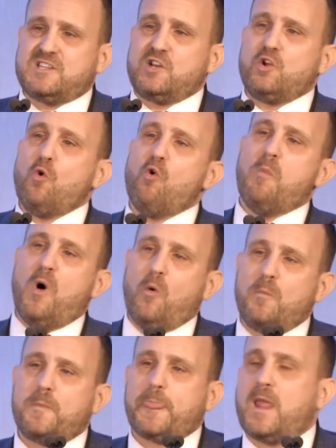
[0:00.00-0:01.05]
isn't
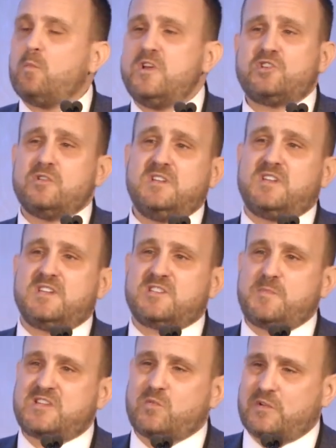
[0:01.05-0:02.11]
normal, and we shouldn't
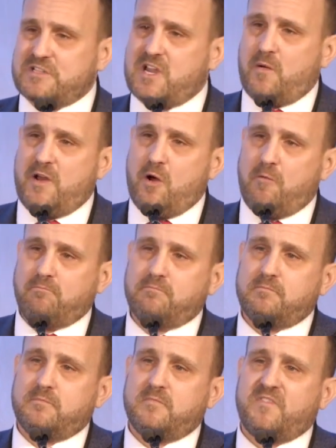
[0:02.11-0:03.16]
dismiss what's going on.
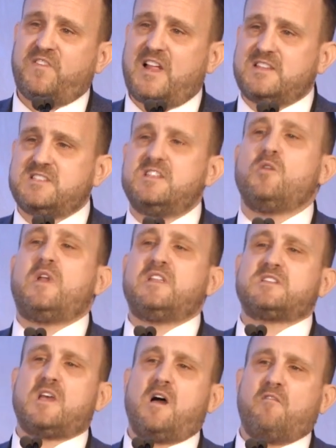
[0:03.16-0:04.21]
floods in the
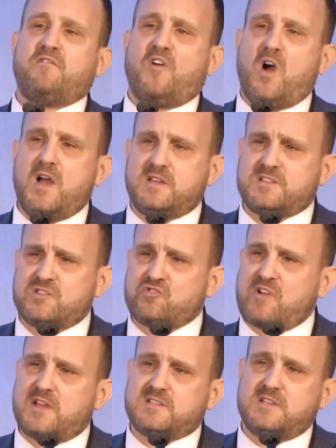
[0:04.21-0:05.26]
winter, fires and
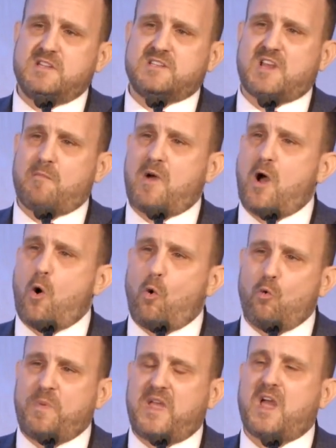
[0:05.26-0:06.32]
droughts in the summer,
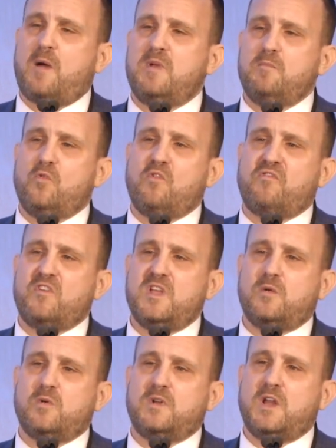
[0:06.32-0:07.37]
all becoming more
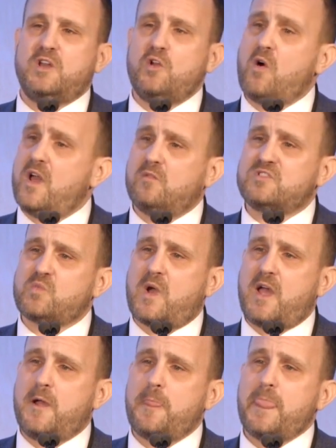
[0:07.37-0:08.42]
frequent, and not
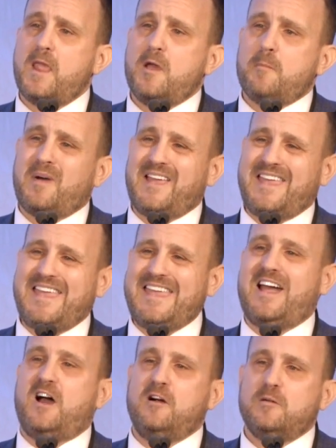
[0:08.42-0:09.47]
elsewhere, but
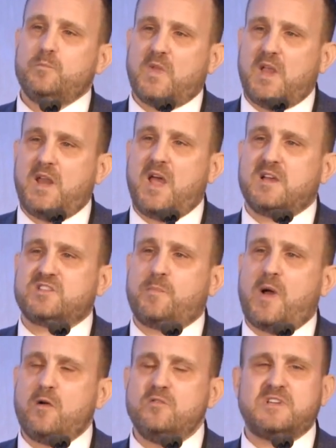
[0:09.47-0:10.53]
here in our
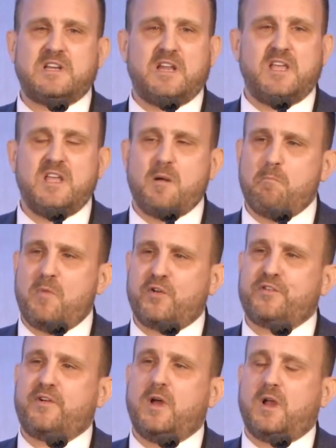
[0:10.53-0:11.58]
supposedly
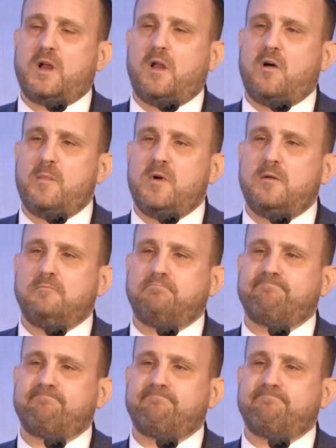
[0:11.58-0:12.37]
moderate climate.